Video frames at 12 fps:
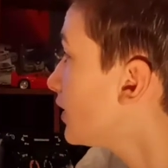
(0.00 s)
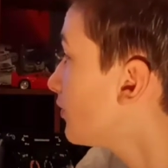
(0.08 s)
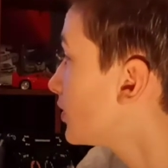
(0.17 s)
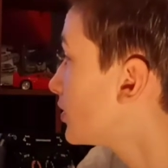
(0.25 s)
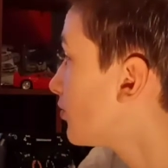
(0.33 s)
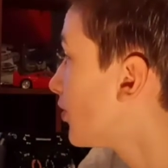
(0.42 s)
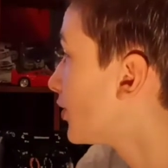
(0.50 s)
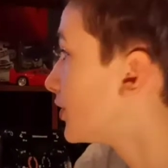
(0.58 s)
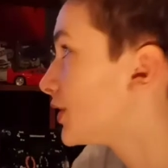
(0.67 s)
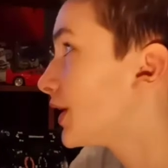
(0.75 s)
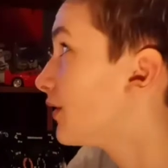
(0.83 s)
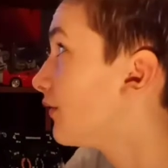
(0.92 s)
want to watch
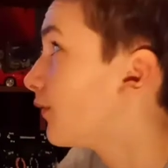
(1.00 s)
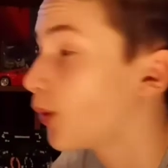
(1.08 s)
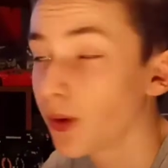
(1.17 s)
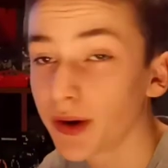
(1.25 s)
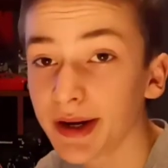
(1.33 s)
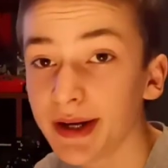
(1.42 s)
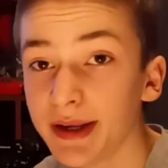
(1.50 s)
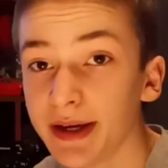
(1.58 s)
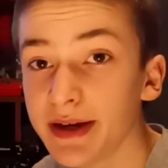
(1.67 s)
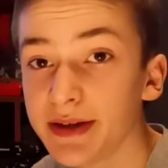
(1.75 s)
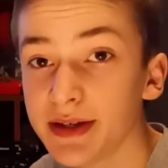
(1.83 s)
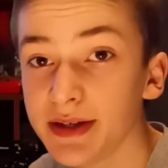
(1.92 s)
out for in
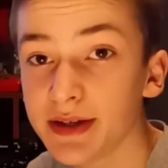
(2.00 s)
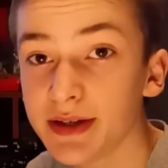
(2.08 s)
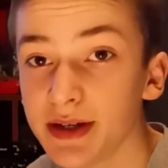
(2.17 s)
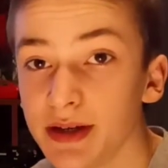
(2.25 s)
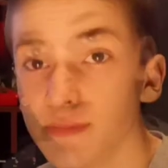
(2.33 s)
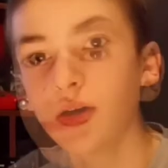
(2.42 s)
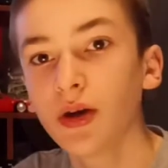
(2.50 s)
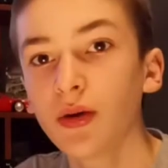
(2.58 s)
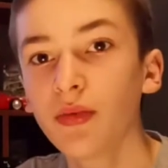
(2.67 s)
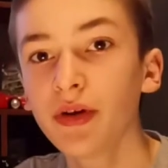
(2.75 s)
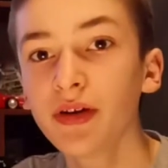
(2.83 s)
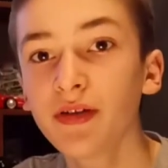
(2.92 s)
ACC.
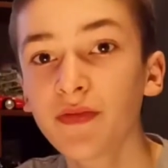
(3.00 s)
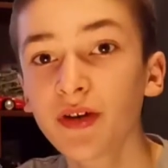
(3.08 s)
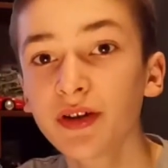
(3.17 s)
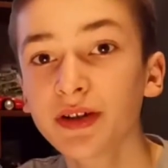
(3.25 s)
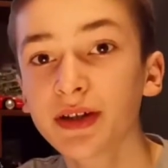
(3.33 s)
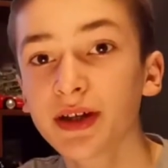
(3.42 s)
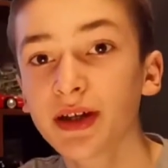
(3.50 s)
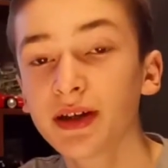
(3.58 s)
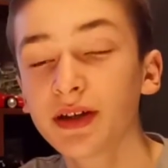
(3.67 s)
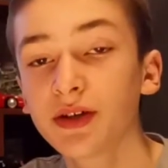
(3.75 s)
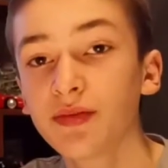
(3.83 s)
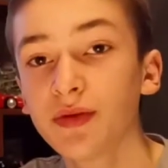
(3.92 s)
One of the first
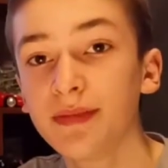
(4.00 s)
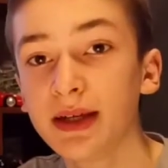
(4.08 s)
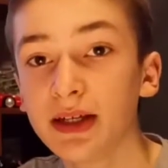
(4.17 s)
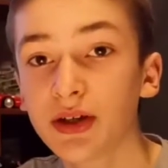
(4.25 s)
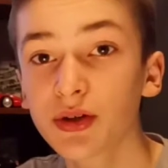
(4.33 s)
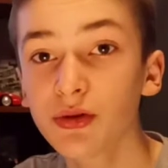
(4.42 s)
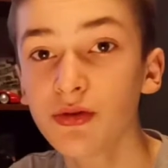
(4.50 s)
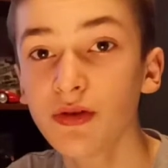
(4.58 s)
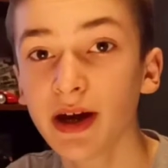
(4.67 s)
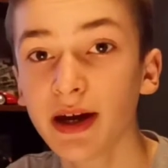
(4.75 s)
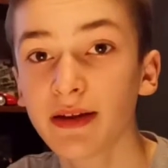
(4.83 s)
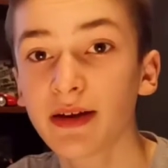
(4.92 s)
things would be slow
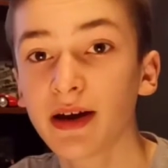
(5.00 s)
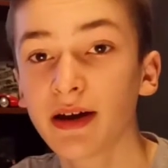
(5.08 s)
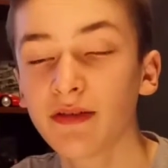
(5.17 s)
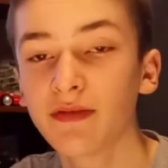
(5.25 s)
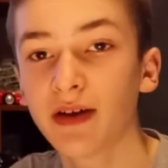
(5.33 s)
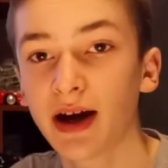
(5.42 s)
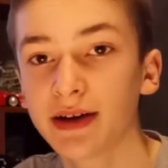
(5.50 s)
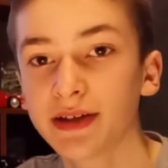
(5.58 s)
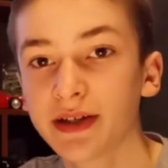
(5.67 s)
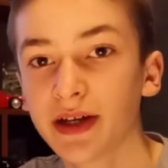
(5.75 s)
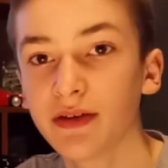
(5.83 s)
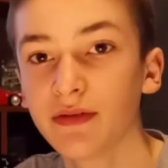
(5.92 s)
in and
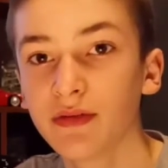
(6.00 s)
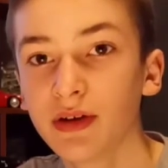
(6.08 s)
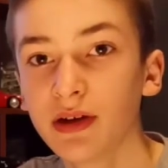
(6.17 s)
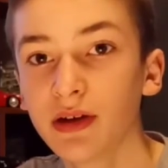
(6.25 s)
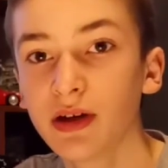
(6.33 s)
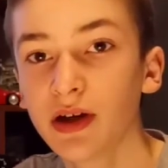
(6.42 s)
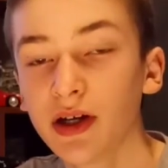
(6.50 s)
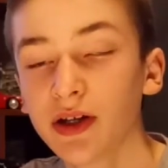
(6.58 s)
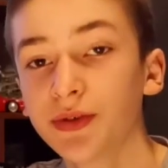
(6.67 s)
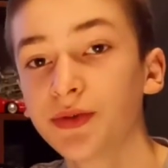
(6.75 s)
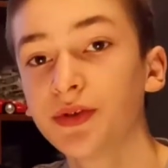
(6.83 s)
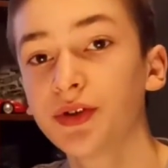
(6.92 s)
fast out.
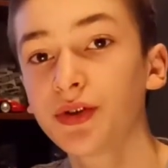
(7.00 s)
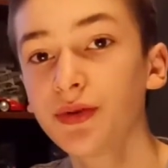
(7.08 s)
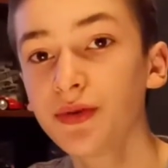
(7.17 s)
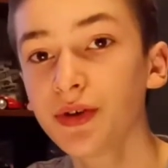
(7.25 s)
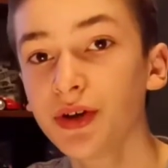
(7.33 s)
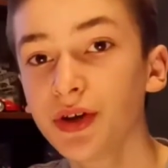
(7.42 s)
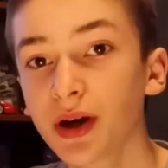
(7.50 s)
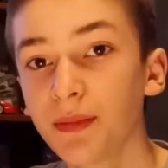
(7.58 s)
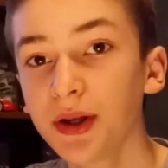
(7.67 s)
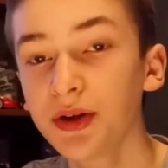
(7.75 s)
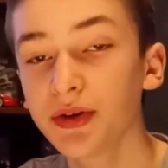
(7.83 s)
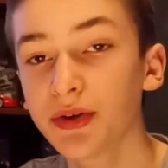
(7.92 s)
So the slower you come
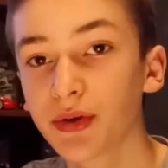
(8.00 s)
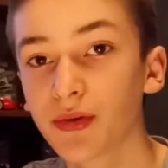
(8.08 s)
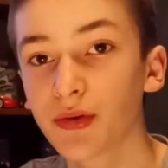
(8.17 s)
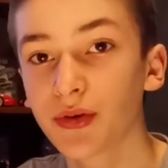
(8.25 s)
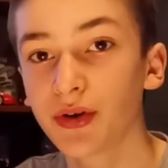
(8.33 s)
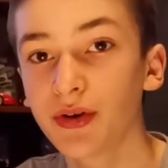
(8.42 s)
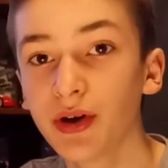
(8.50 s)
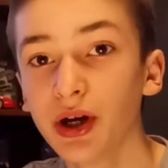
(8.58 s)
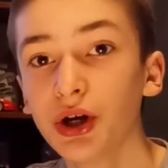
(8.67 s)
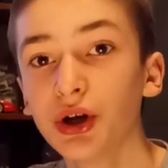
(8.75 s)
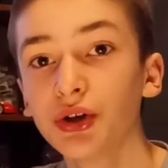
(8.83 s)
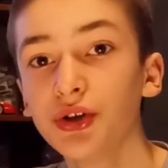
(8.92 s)
into the corner,
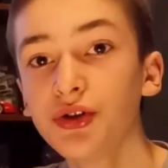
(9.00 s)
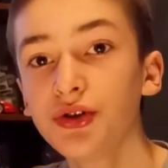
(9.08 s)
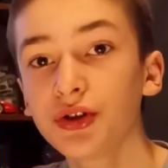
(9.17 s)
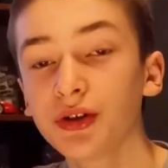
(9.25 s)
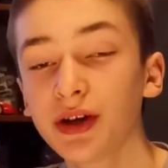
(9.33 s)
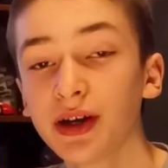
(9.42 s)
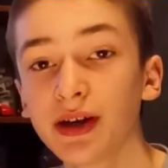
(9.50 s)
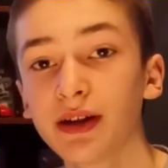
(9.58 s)
usually